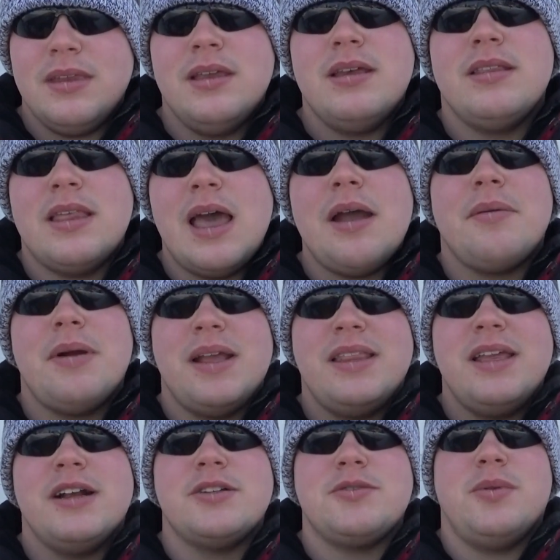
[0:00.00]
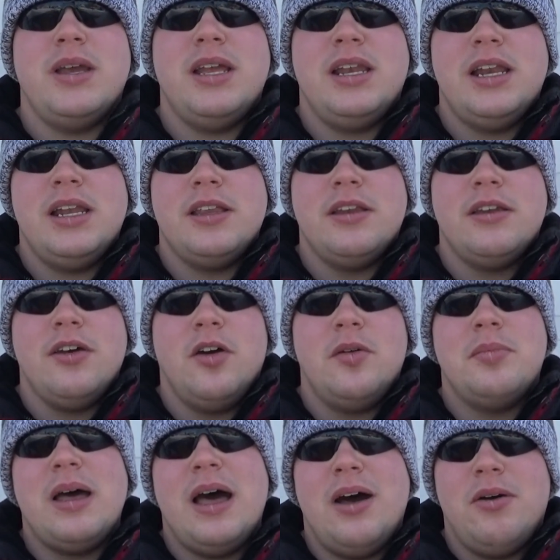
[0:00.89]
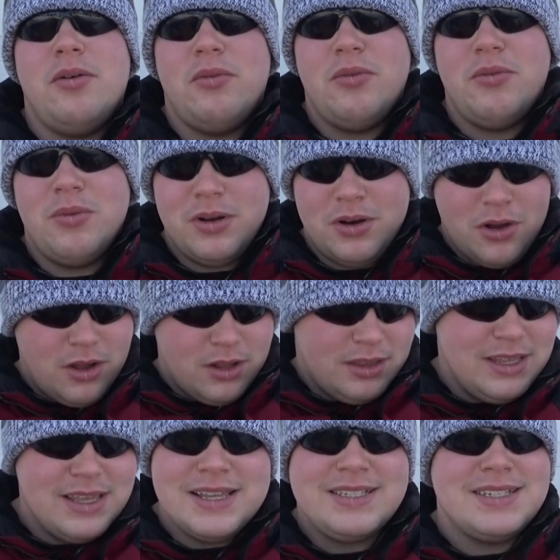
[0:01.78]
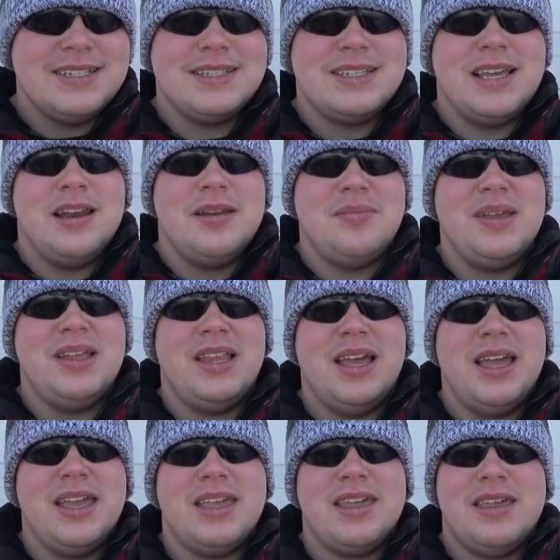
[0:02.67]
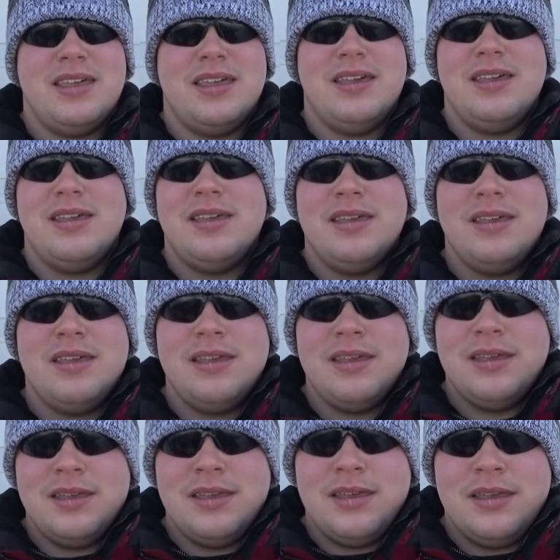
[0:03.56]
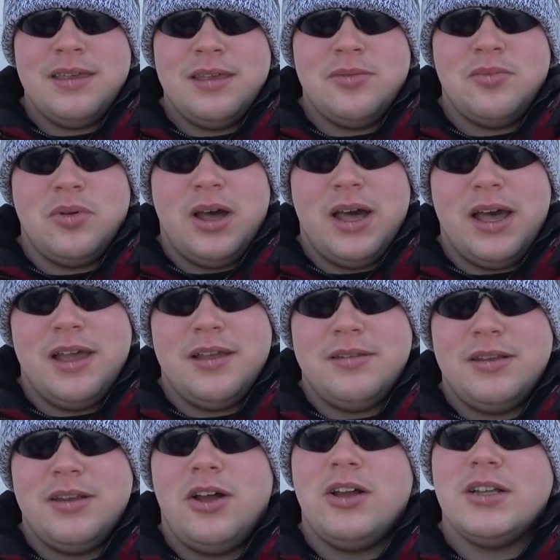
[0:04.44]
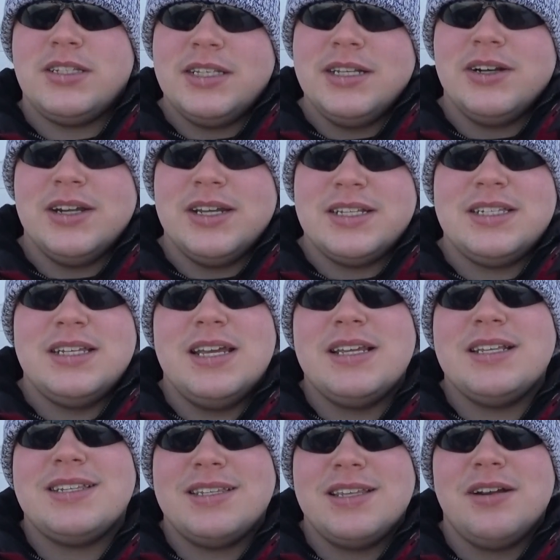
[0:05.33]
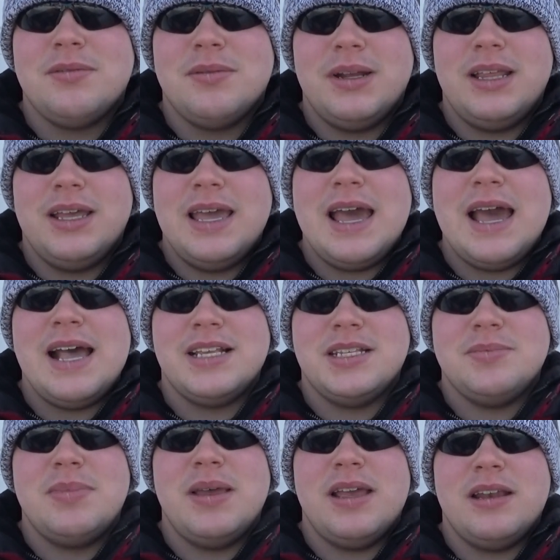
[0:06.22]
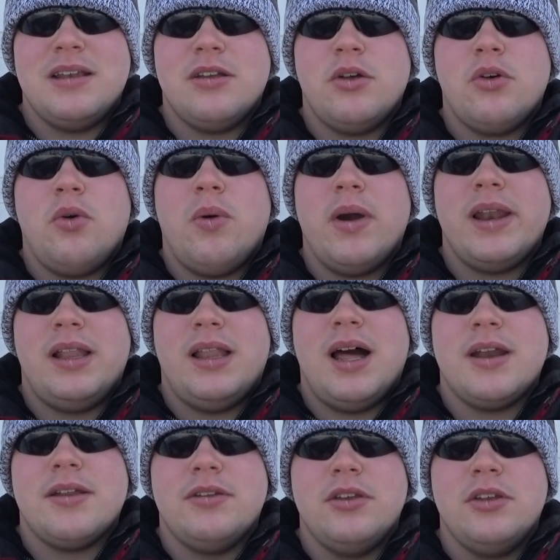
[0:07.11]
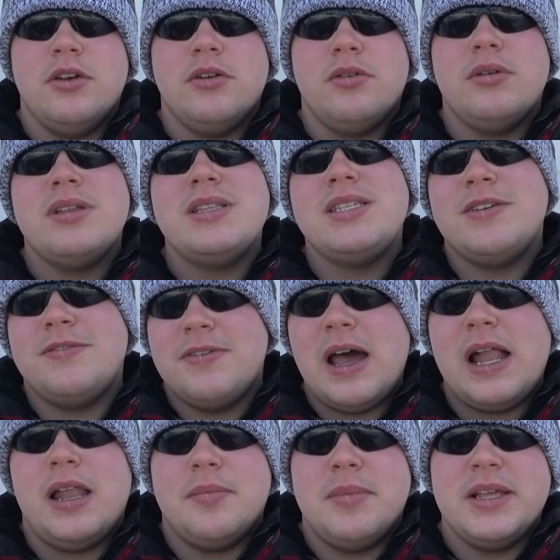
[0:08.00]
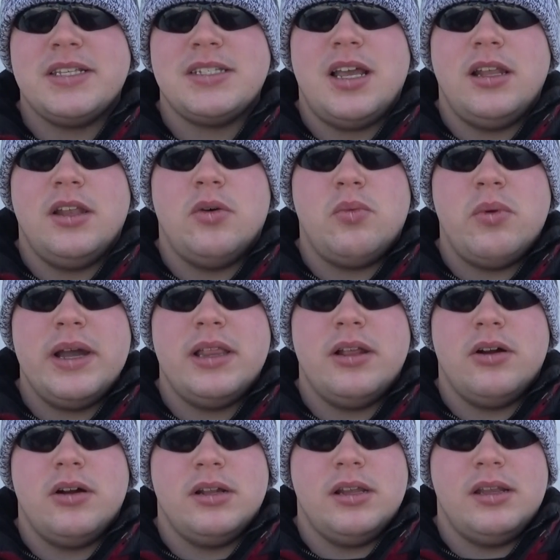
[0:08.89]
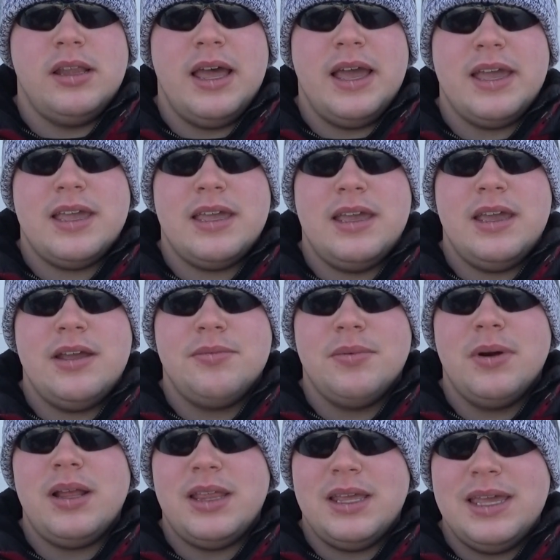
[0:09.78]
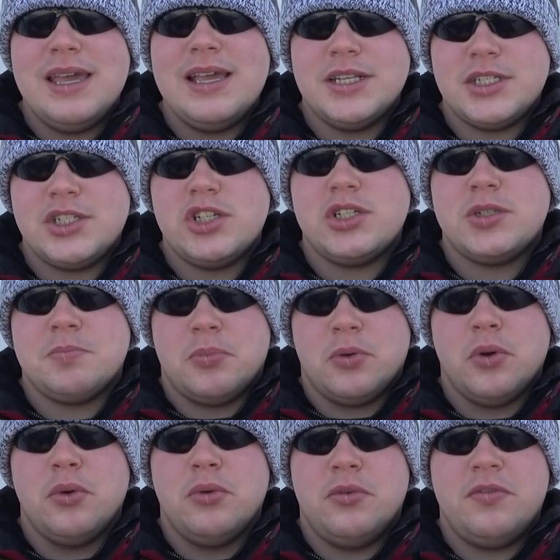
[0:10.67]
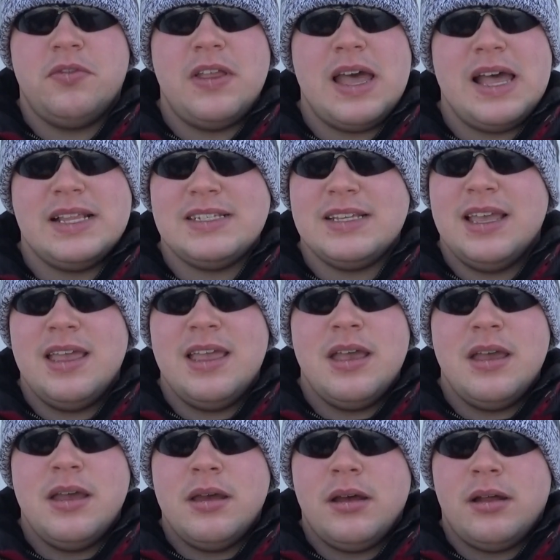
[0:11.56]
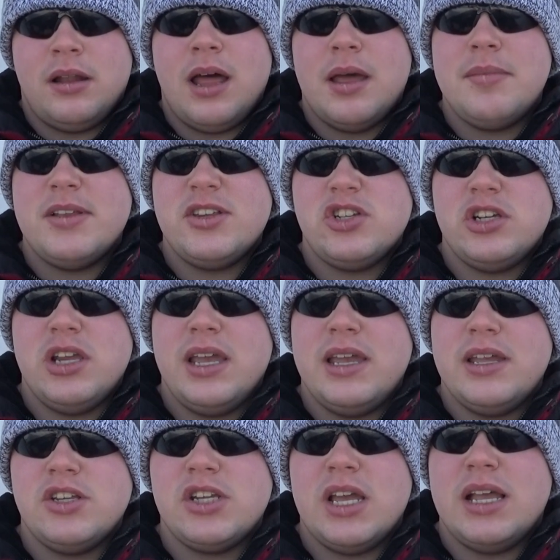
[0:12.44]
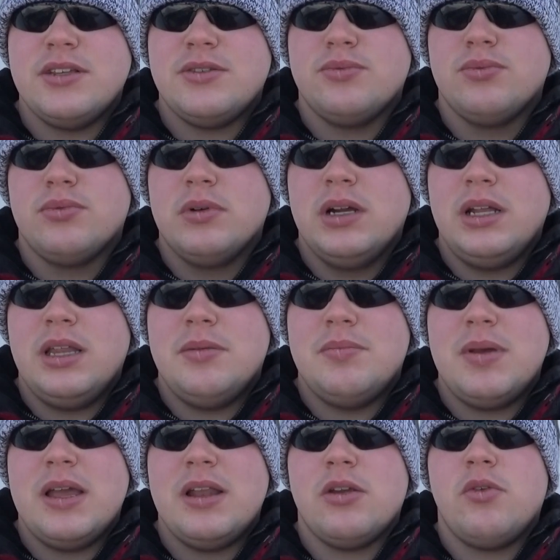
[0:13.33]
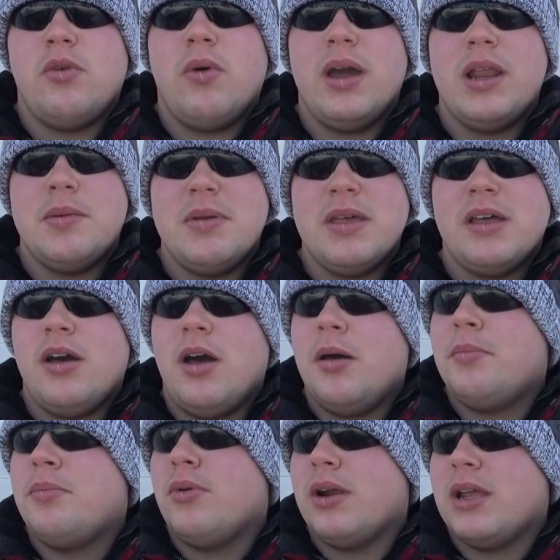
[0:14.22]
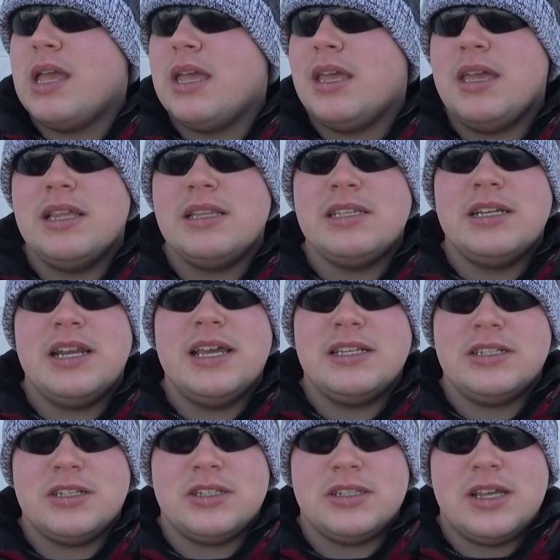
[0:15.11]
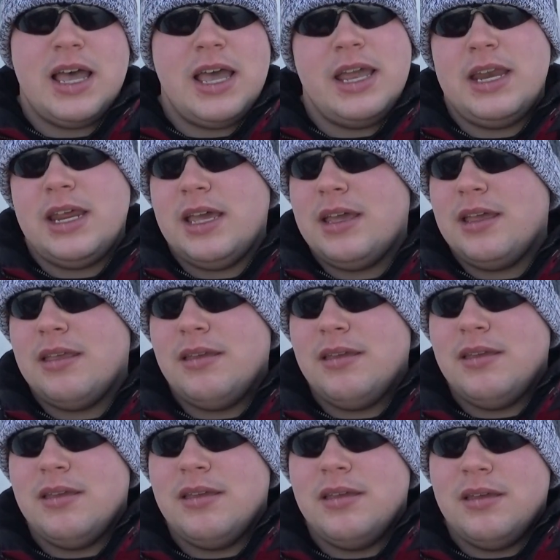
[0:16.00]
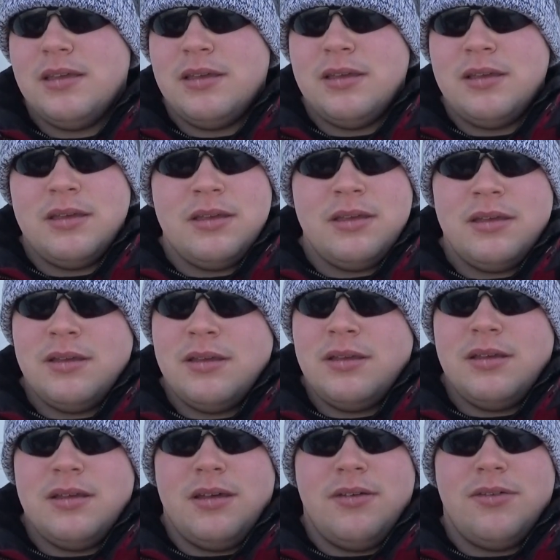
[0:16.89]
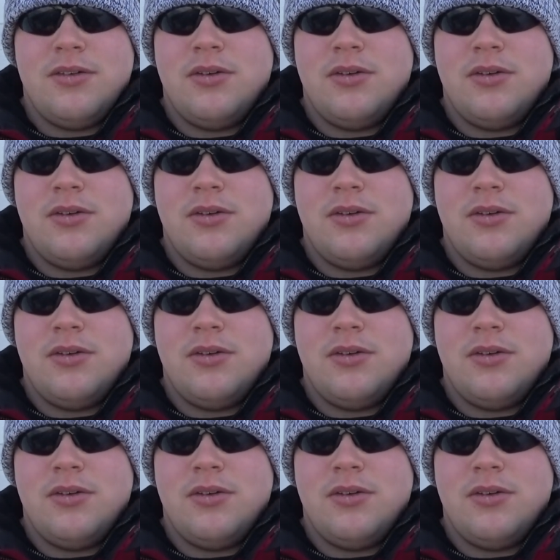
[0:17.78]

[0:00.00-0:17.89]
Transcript: that right there is what you need to know about what all this is going to be like. But in all seriousness, there really has been quite a lot of new developments on the weather and the like. It really is just proof that climate change has really been quite a big upbringing in today's society. Of